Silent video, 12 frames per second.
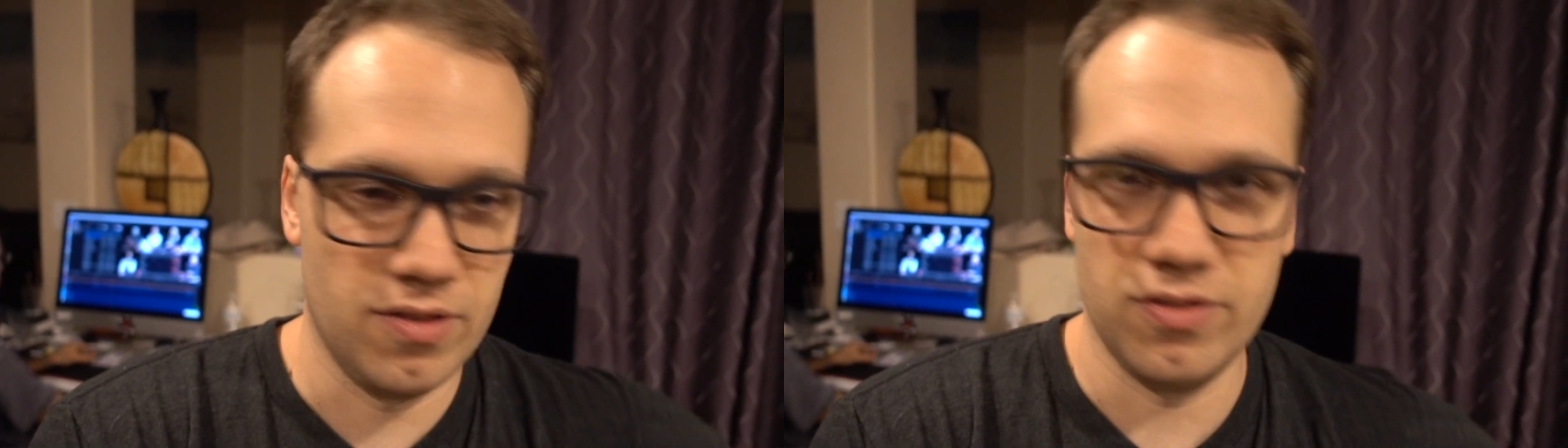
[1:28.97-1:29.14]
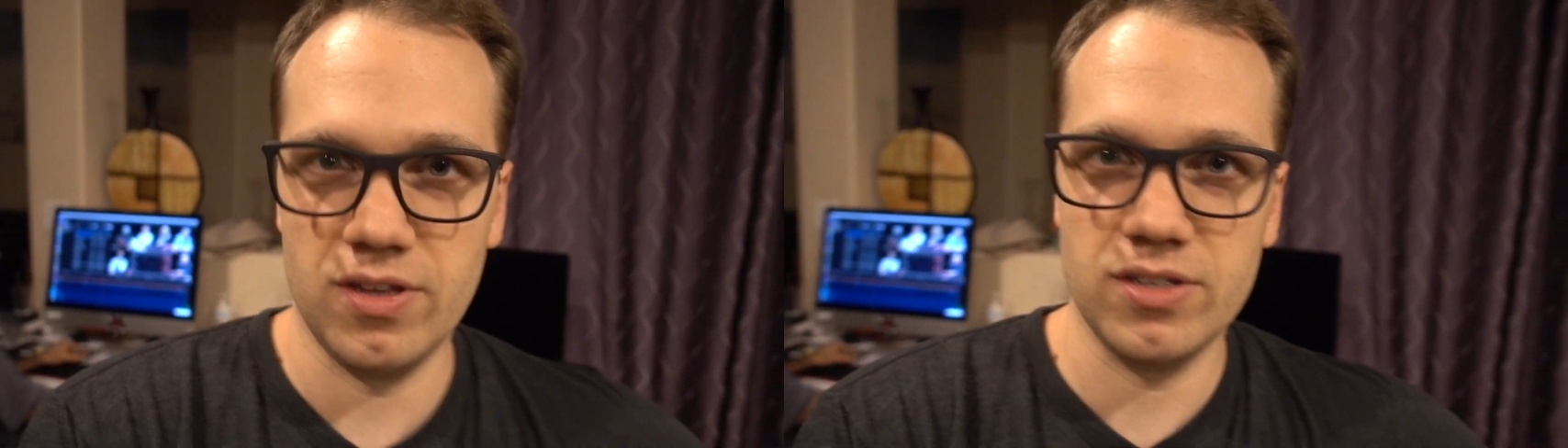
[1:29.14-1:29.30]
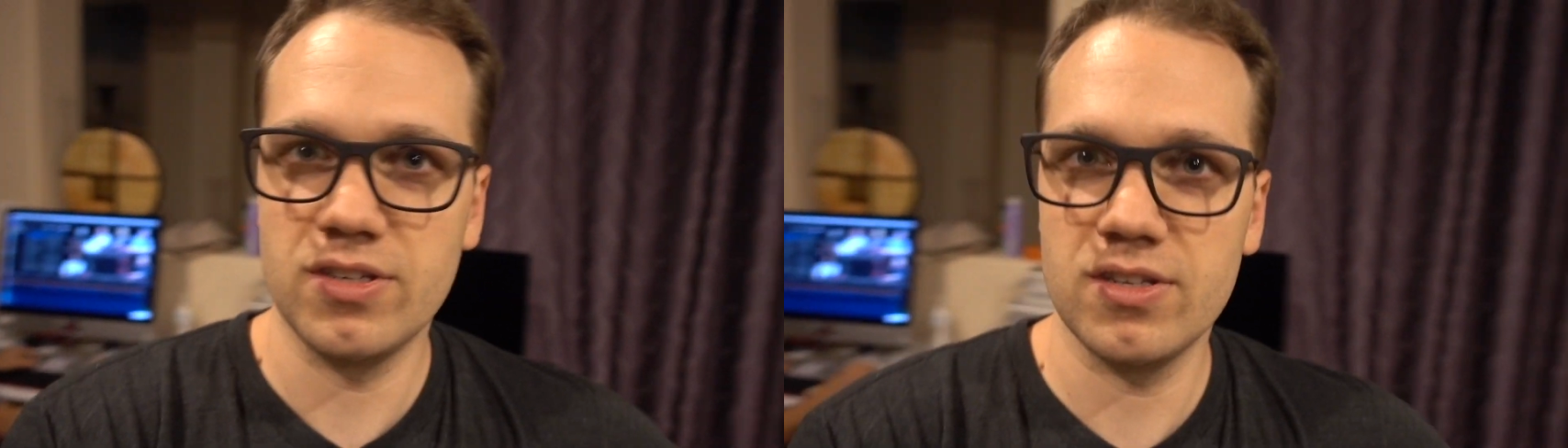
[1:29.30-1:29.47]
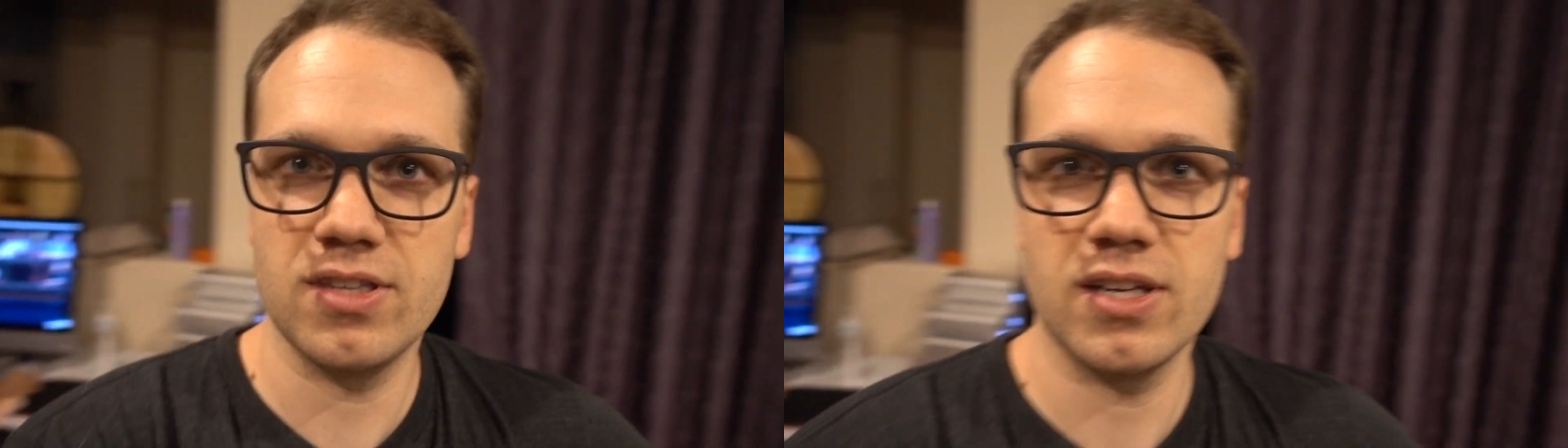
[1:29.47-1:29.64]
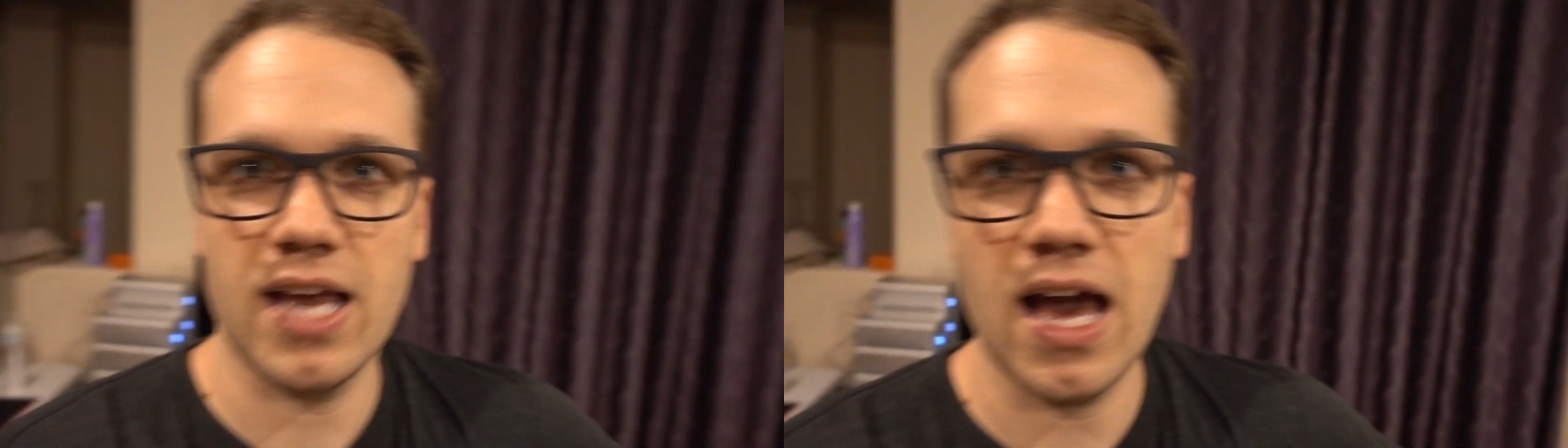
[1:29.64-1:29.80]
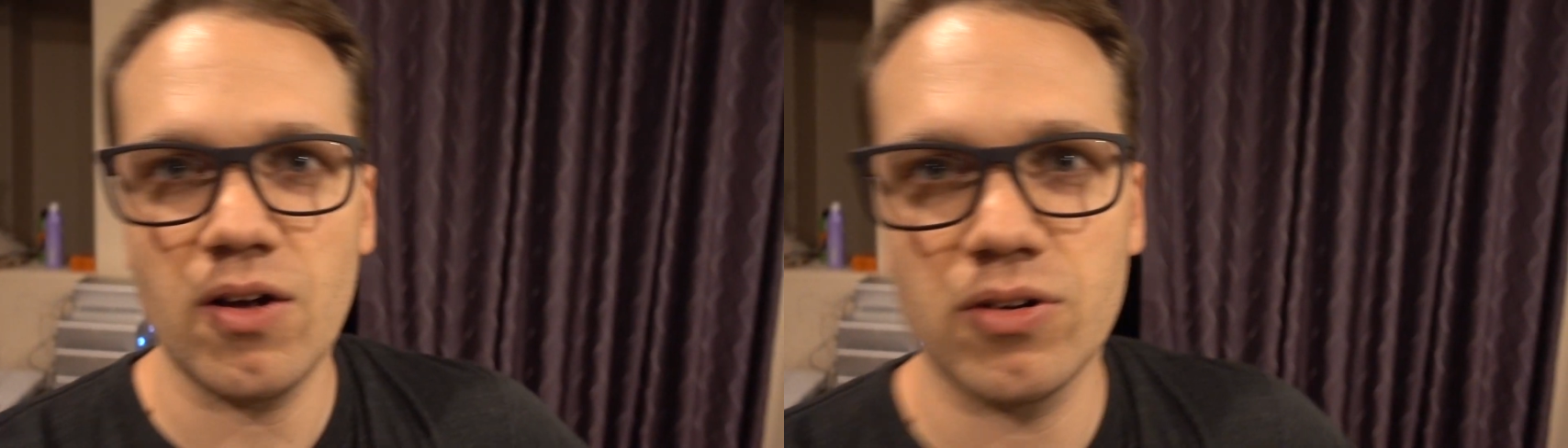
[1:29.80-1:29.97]
the
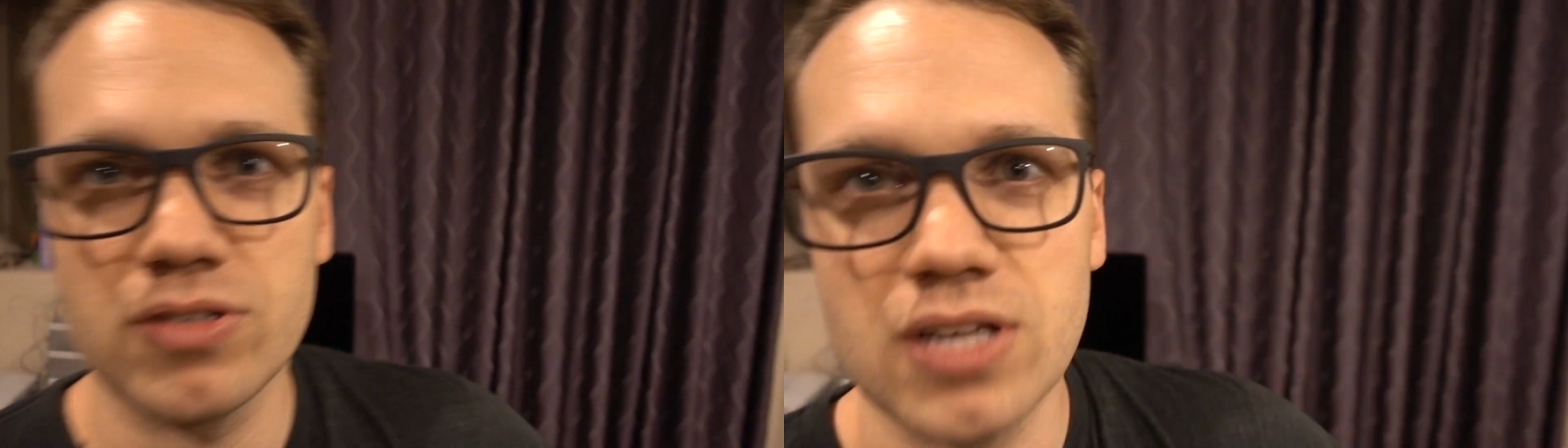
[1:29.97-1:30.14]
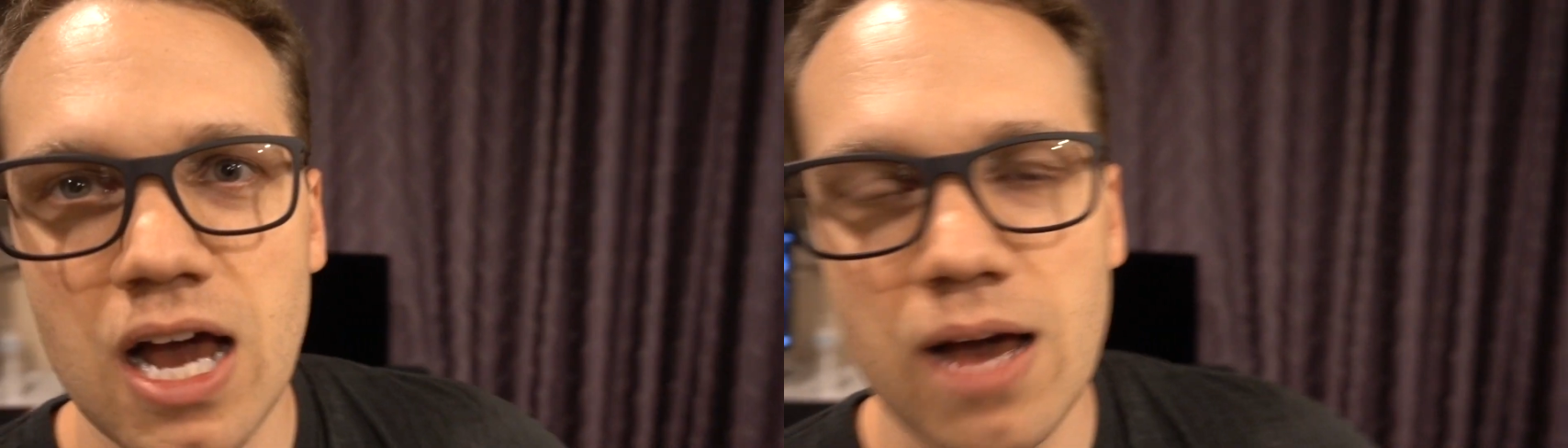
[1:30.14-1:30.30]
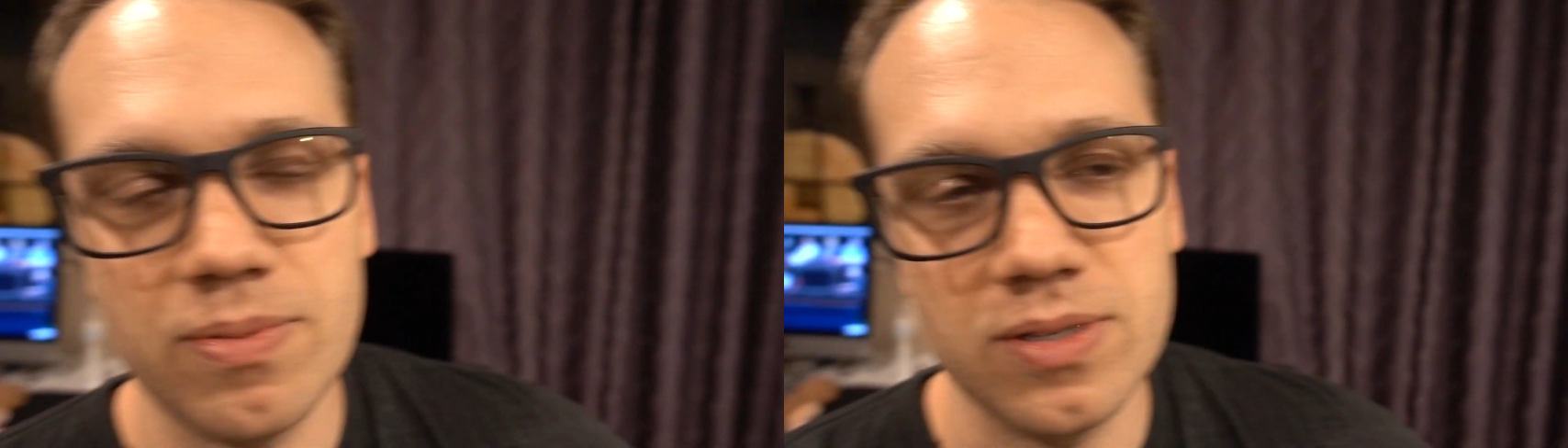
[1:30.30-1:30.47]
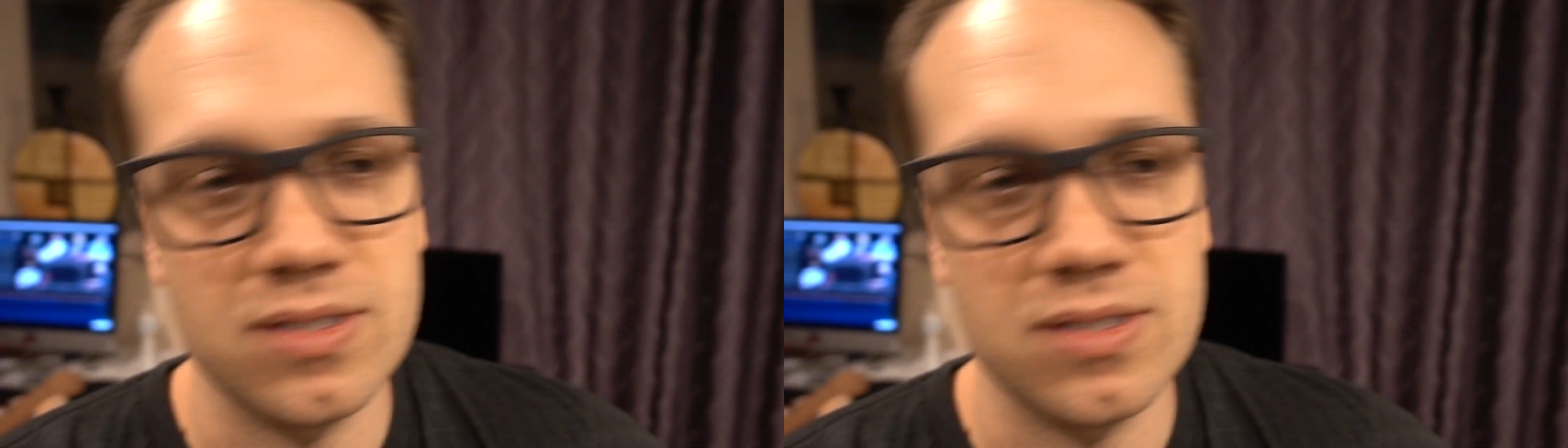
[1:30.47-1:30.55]
countertop.